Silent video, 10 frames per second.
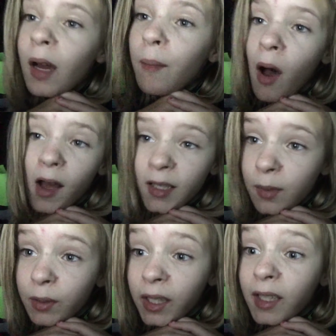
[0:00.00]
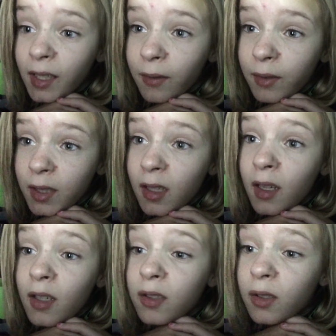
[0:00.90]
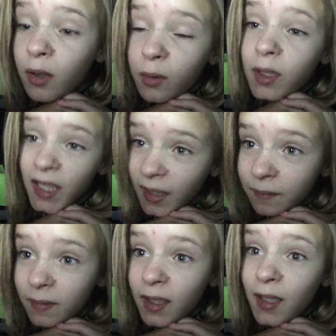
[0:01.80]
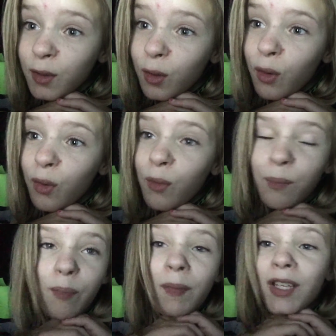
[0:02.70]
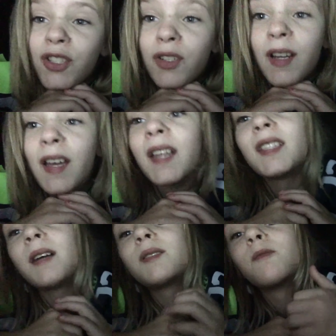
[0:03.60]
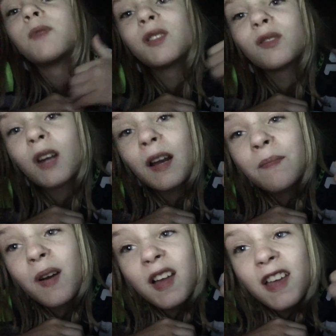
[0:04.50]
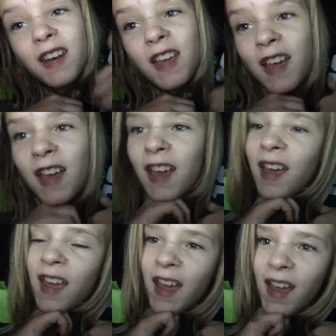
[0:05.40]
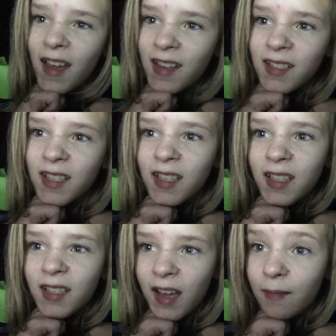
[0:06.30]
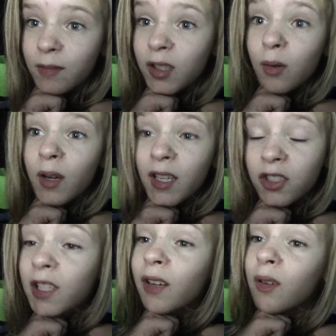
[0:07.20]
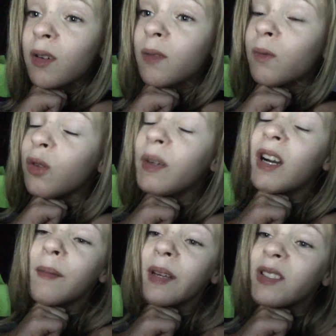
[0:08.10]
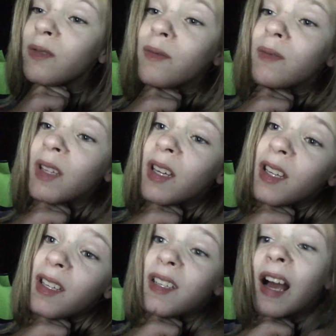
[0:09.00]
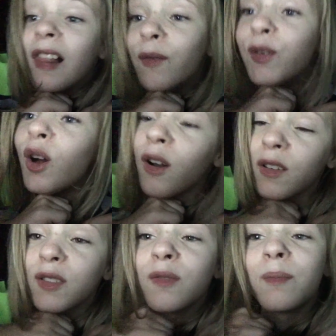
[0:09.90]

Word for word: possibly a gift so yeah so make sure to hit that subscribe button and yeah so his channel will be coming soon and i love y'all so